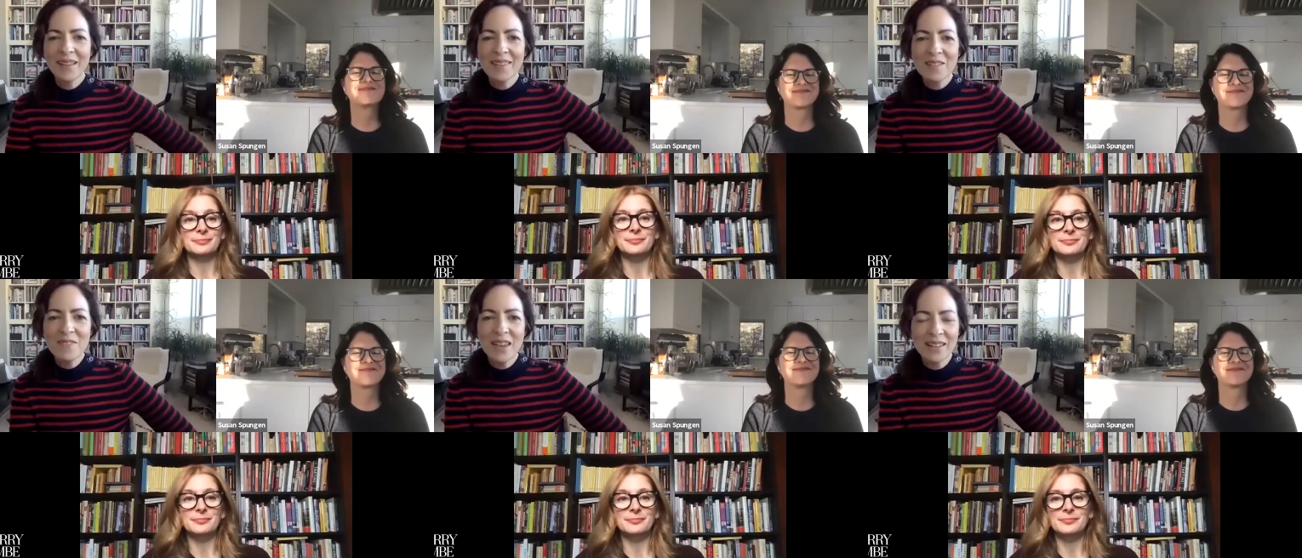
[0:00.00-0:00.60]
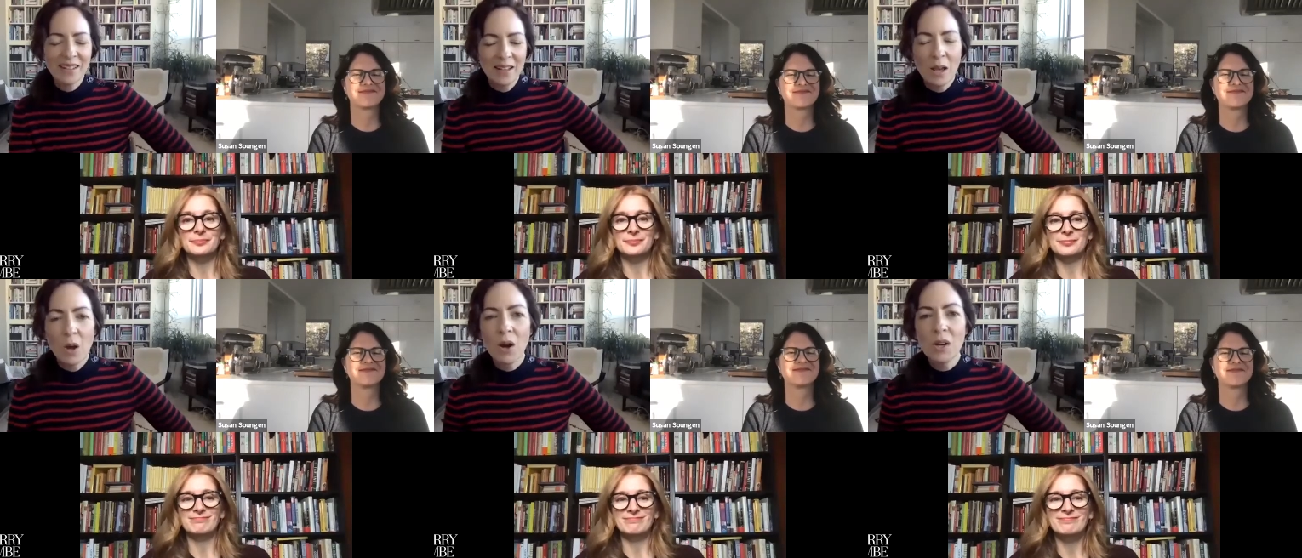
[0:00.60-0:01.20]
Speaker 1: I love that.
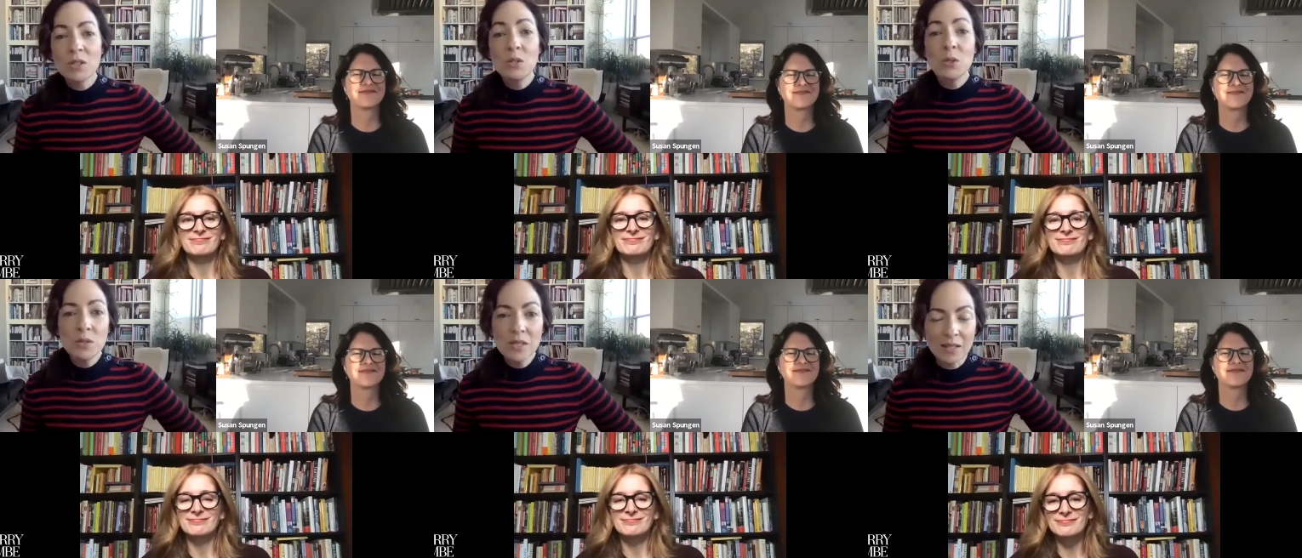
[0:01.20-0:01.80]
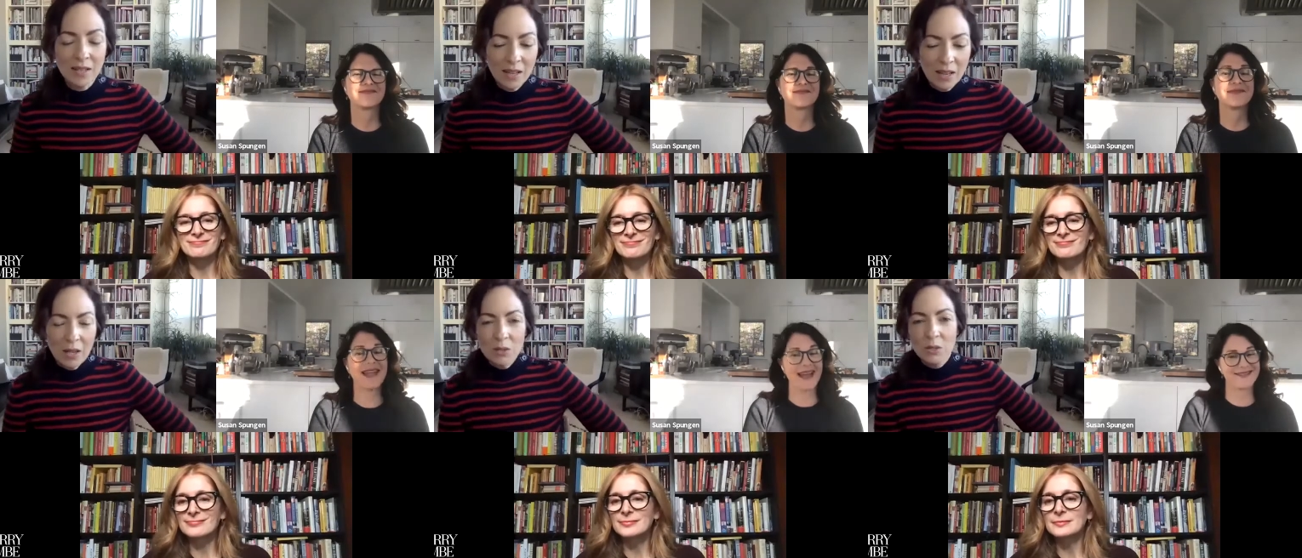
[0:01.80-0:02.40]
All right, Susan.
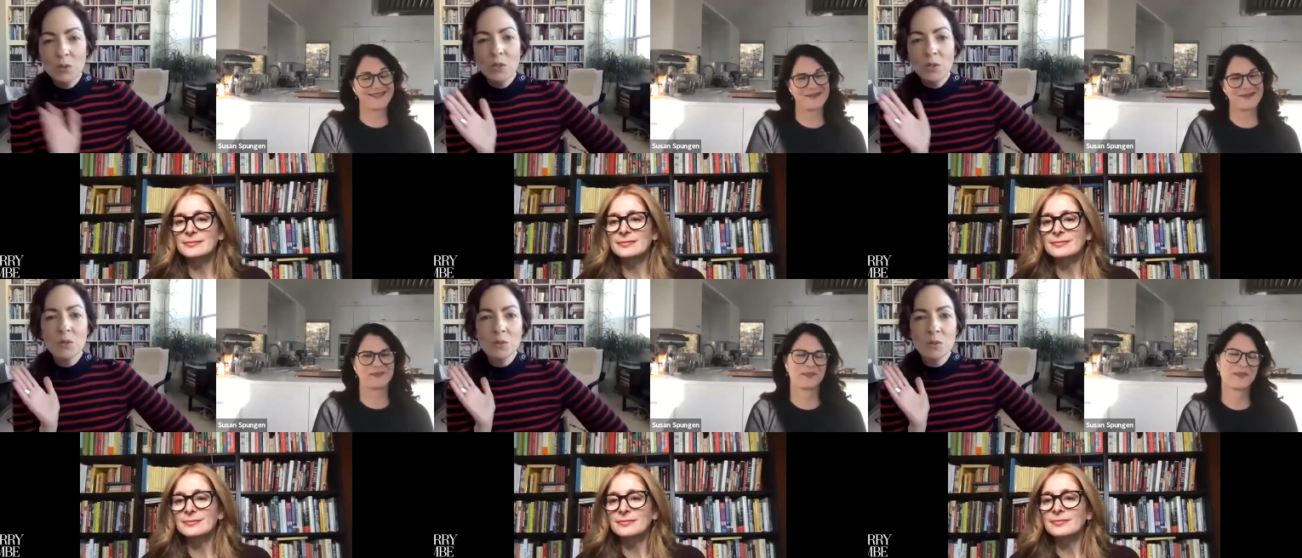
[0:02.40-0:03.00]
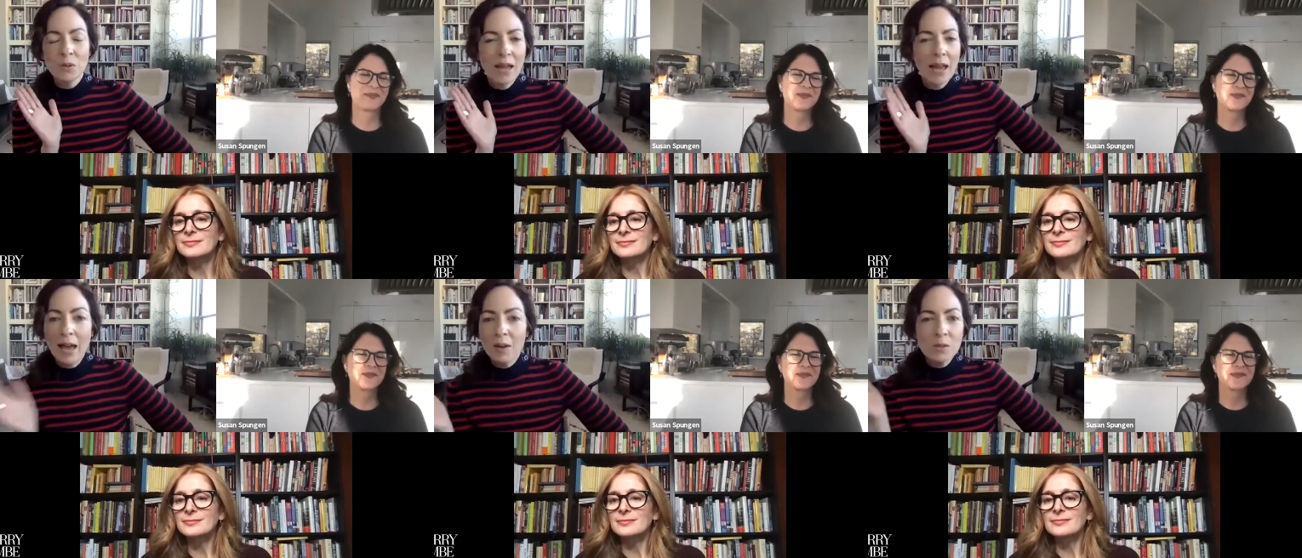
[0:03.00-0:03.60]
Yes. So you,
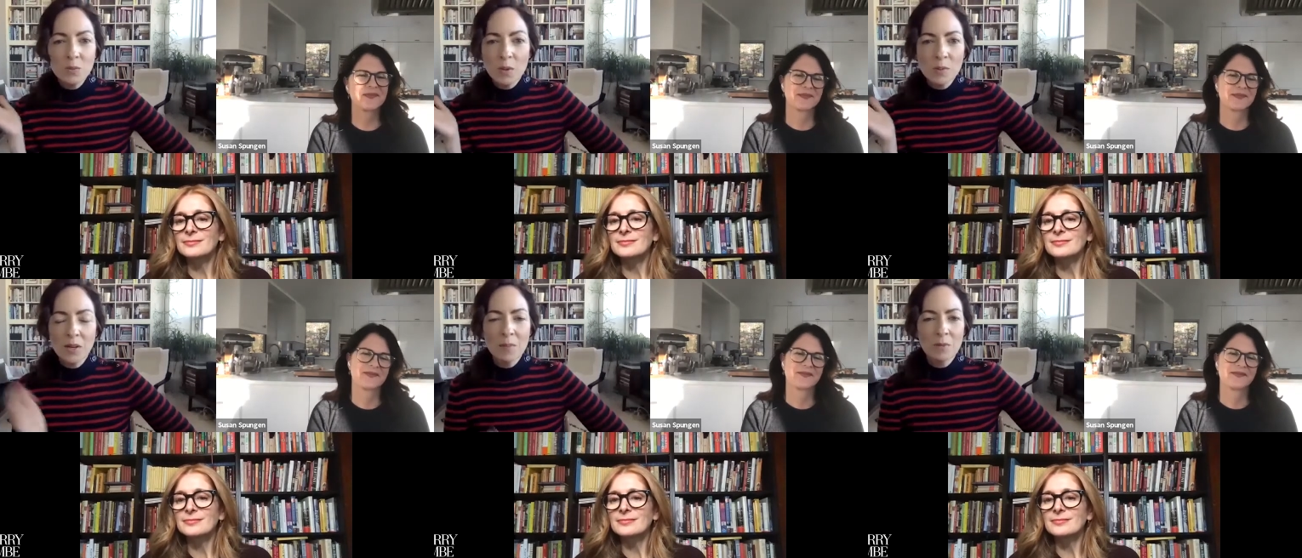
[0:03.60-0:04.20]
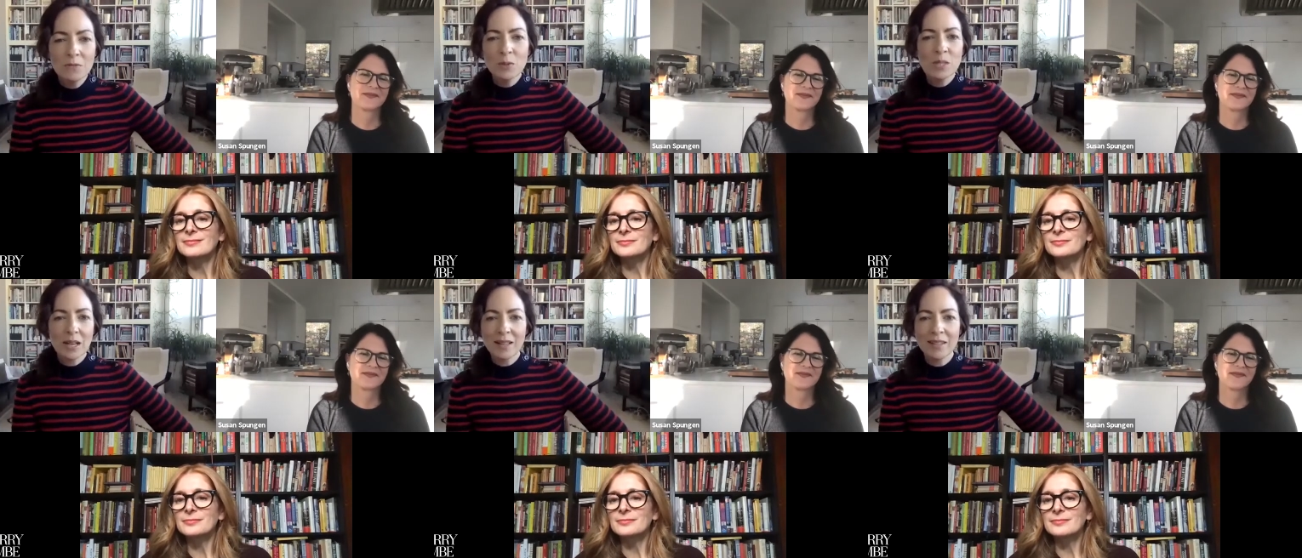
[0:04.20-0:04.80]
how does one become a food
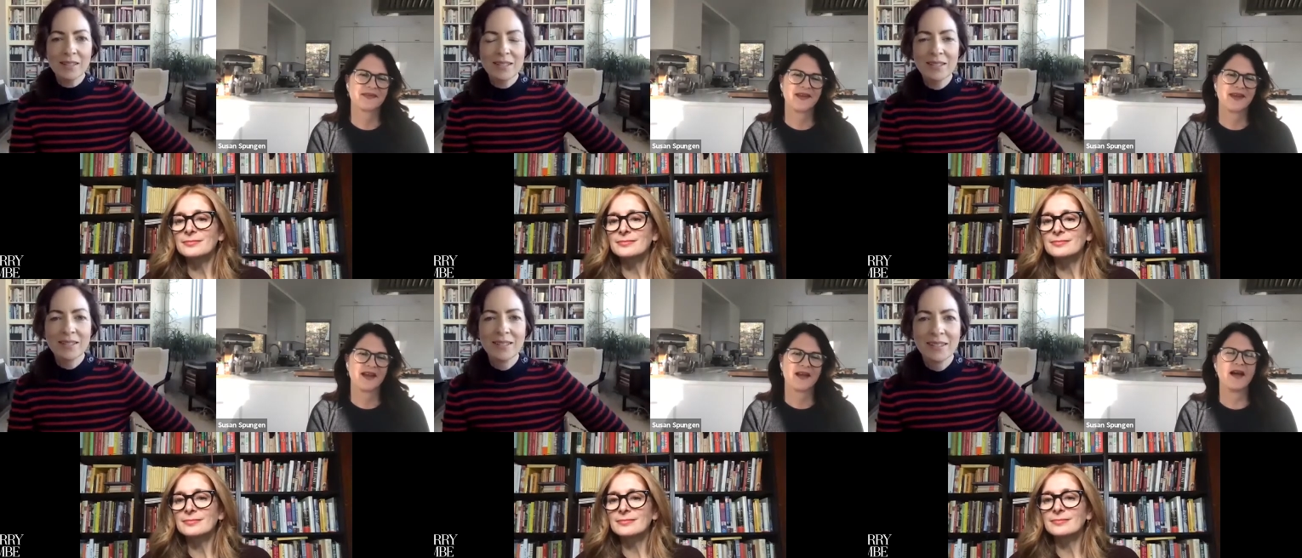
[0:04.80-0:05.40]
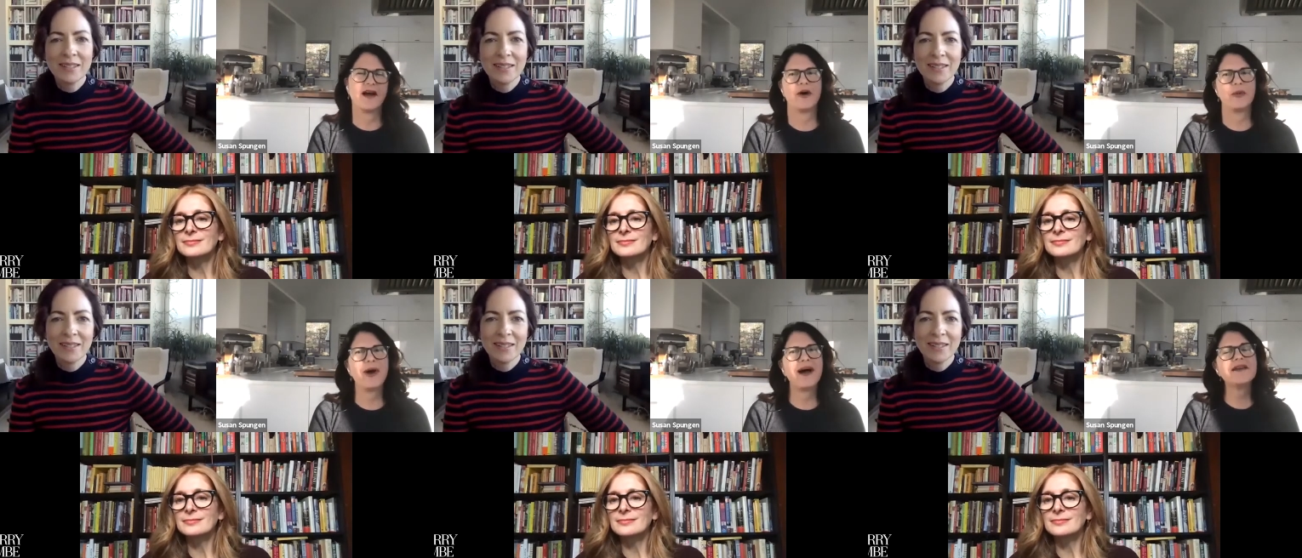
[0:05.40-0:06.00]
stylist?
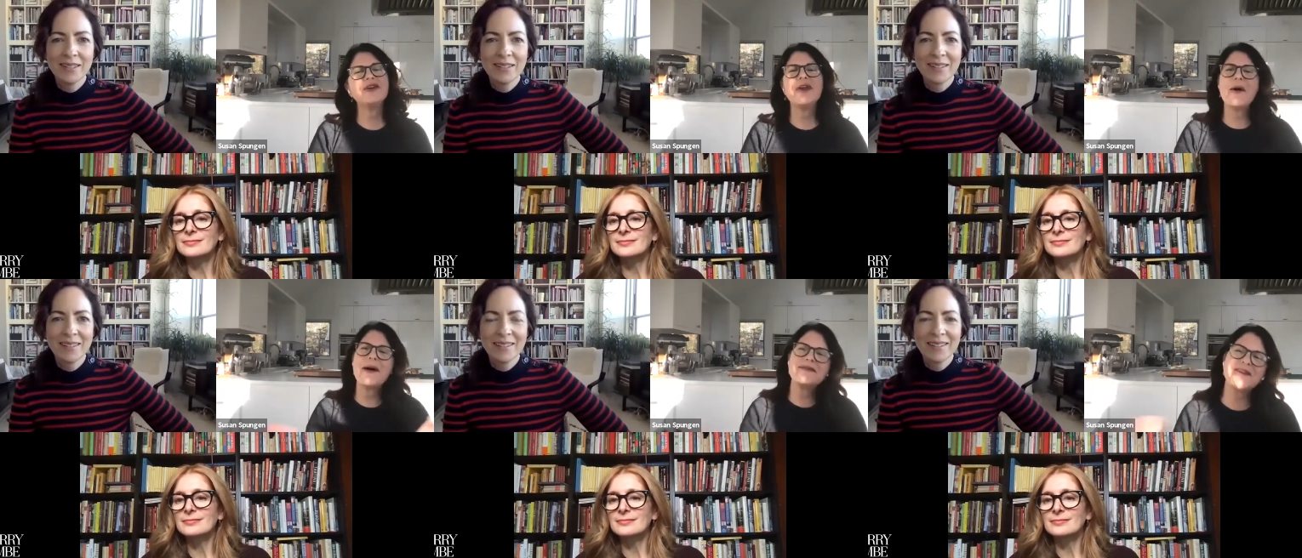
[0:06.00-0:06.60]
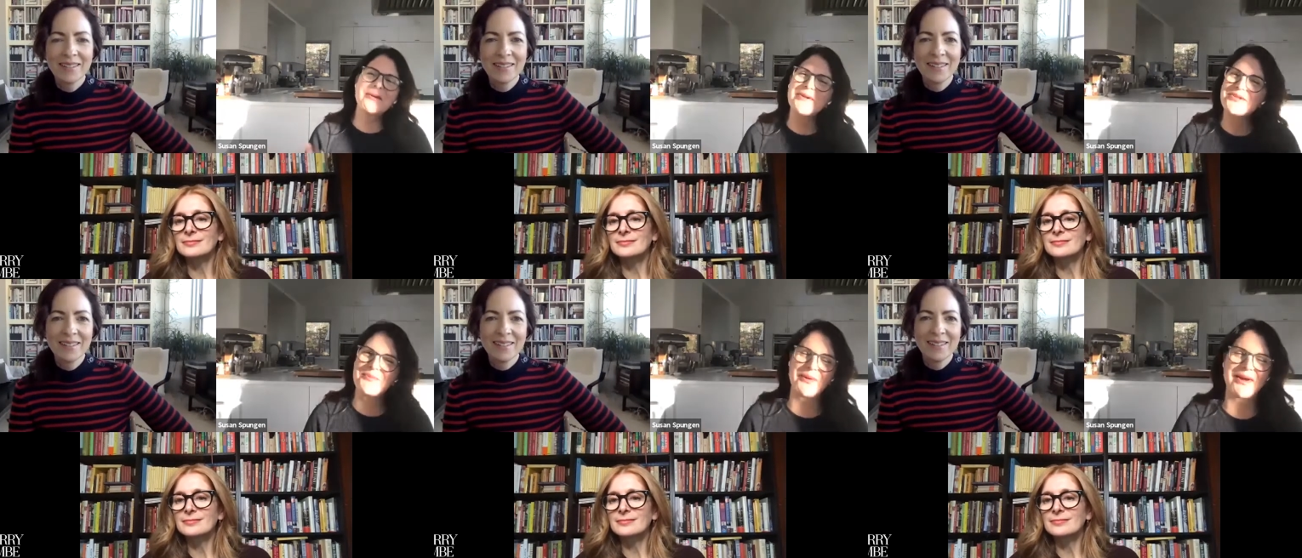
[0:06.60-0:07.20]
Speaker 2: Oh, well, you know, I'm so
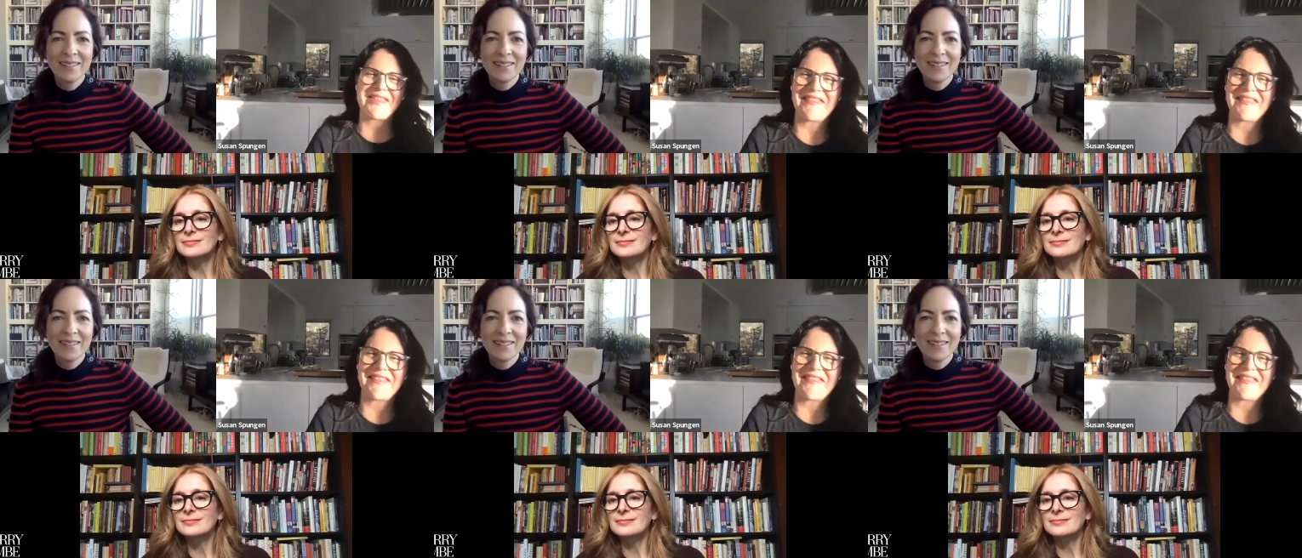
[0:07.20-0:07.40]
much more